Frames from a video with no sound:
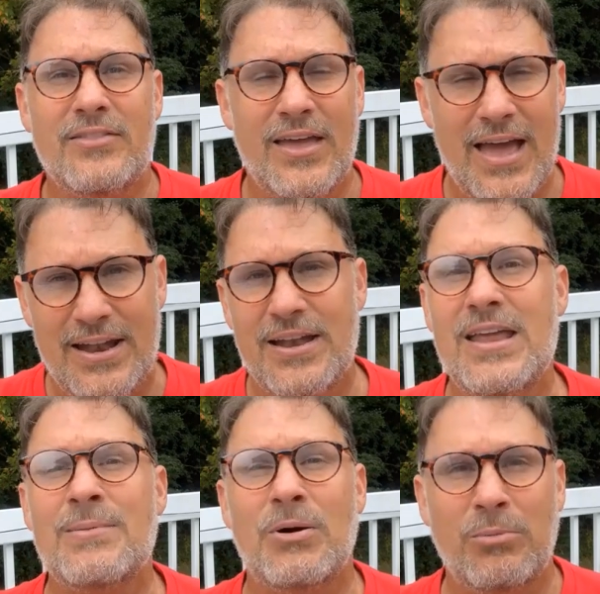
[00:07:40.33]

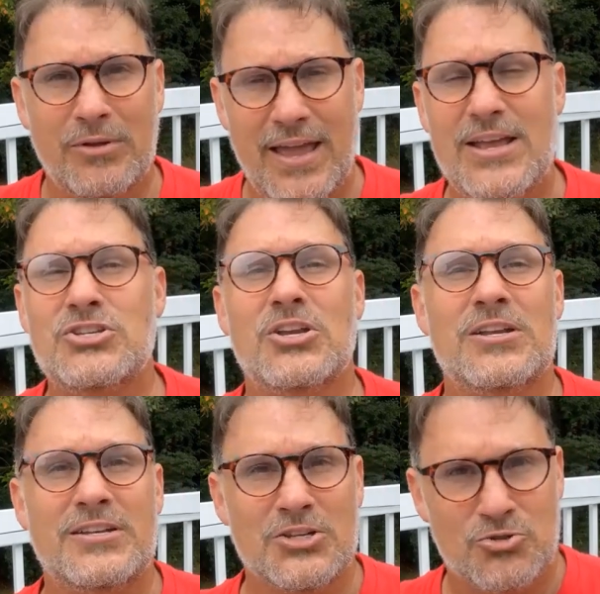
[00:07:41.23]
editing,
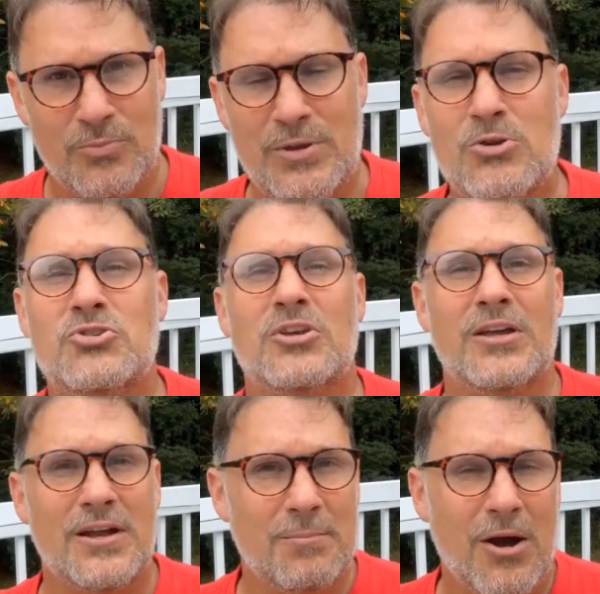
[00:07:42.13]
publication,
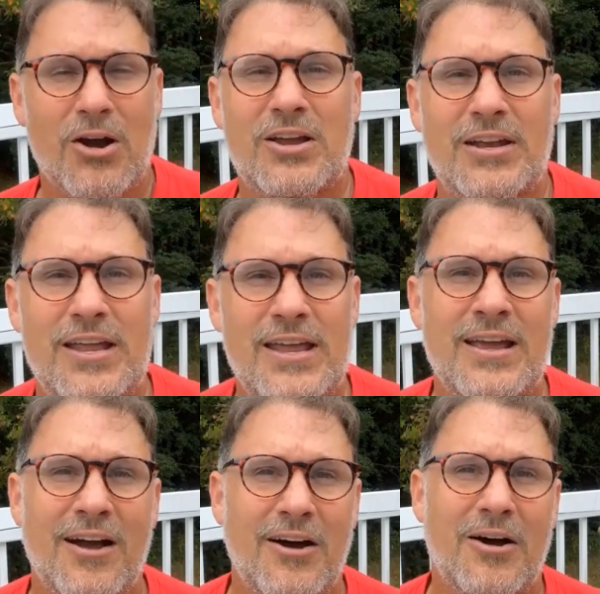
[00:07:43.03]
distribution, and
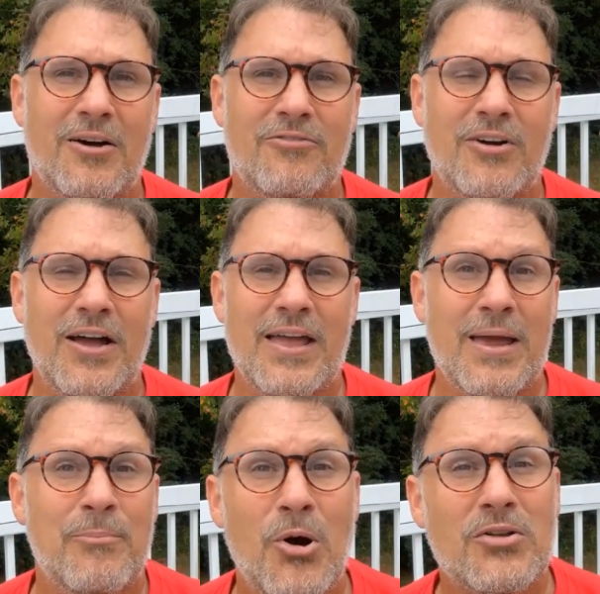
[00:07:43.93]
marketing of
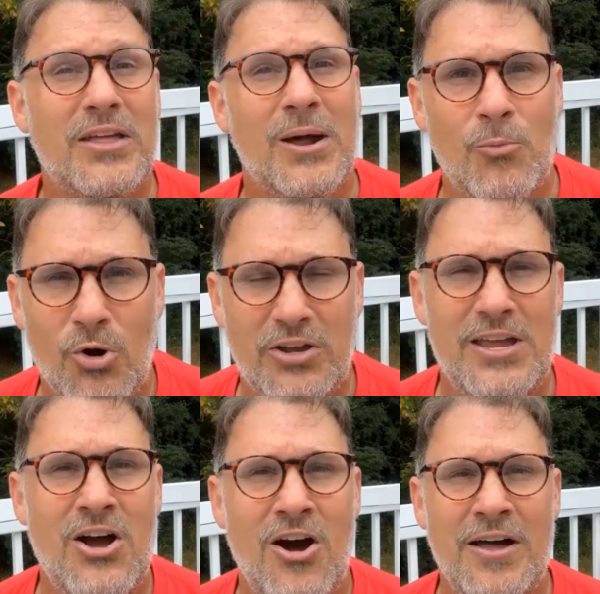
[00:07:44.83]
a book that I'm
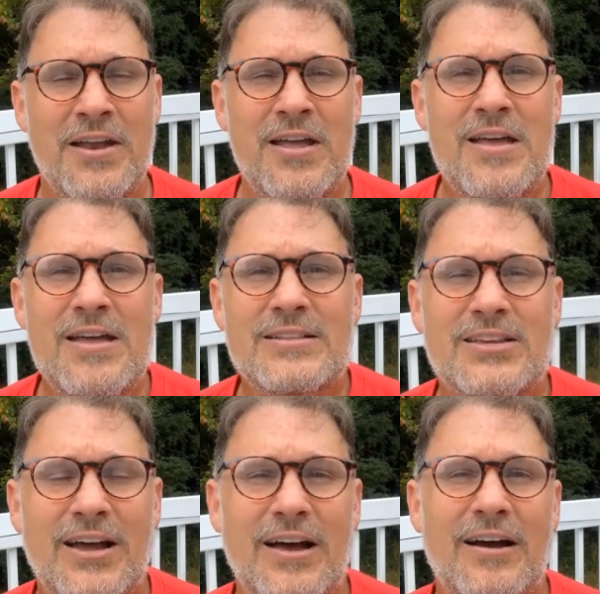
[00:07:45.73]
working on
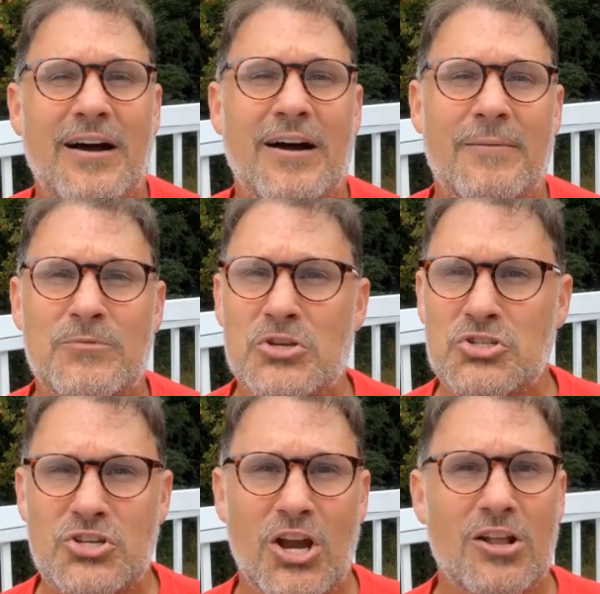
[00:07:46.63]
to
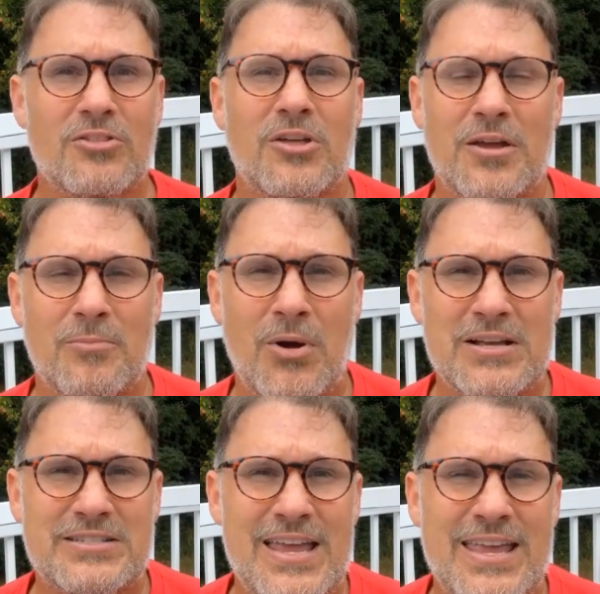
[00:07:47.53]
just share the
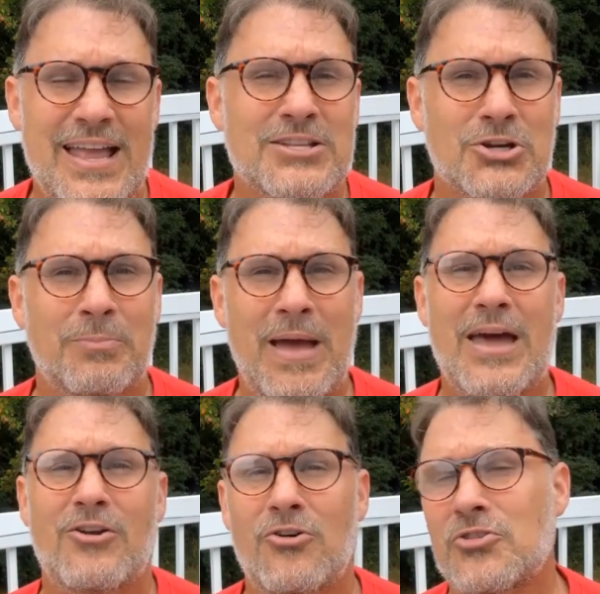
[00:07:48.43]
prostate cancer
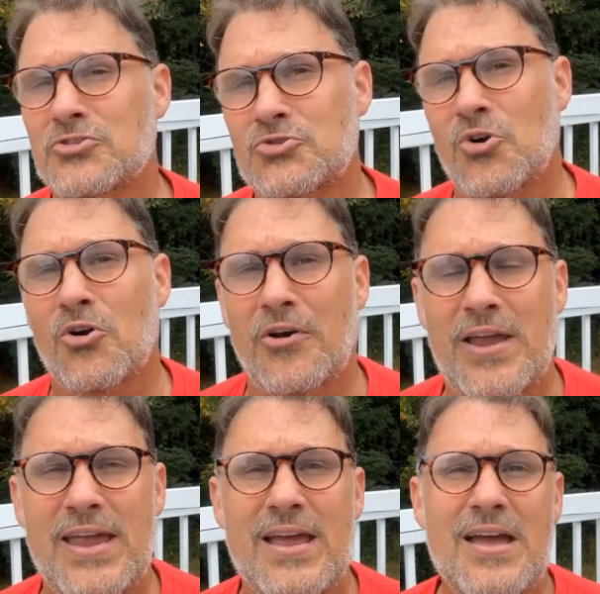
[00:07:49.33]
battle, the
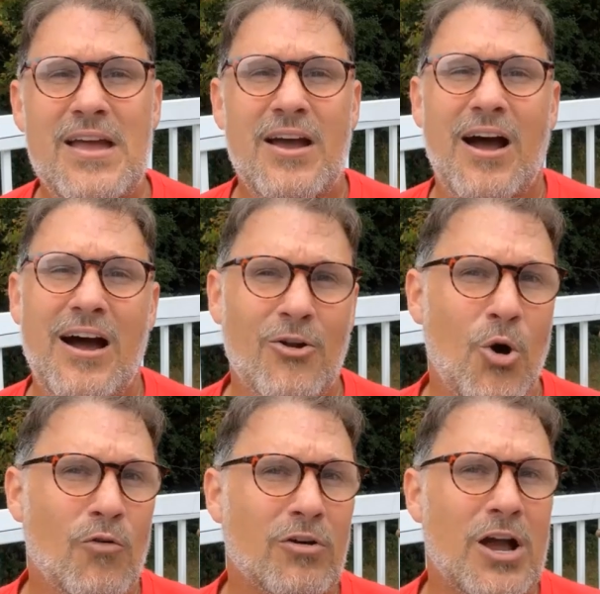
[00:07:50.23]
story, how to
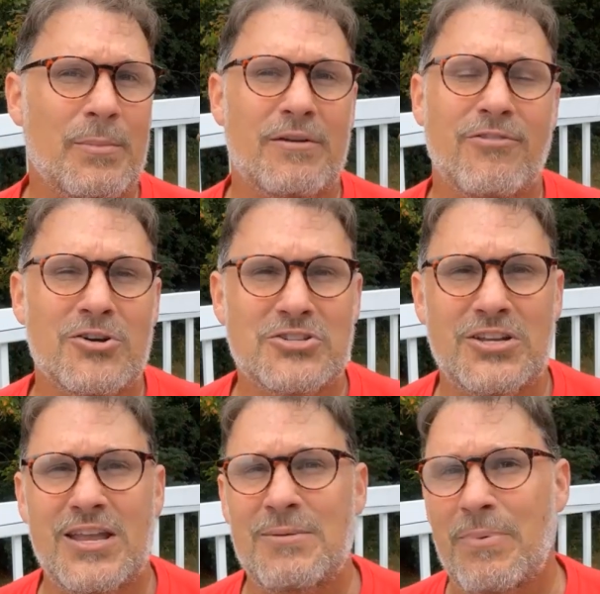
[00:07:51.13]
overcome
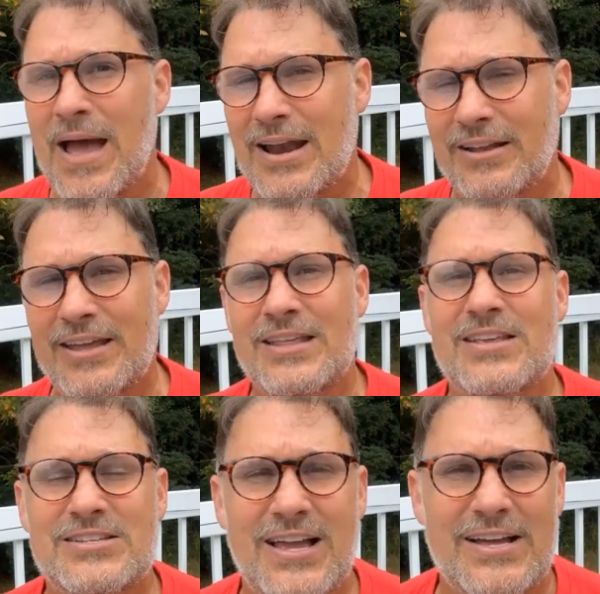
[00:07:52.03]
adversity, battling
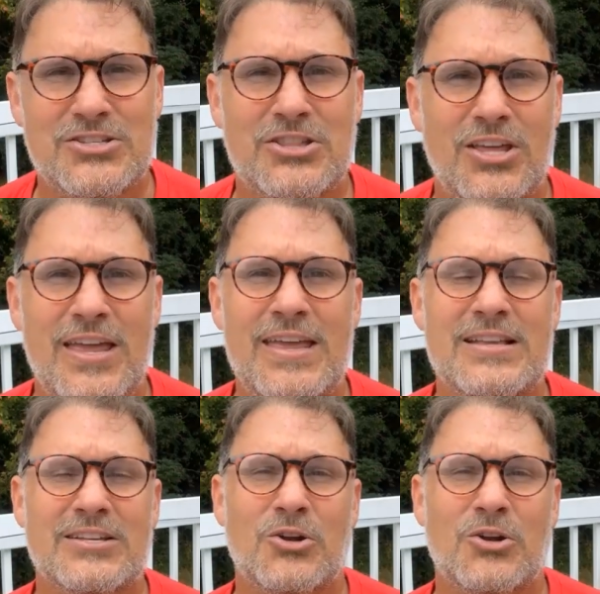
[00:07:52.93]
these kinds of things.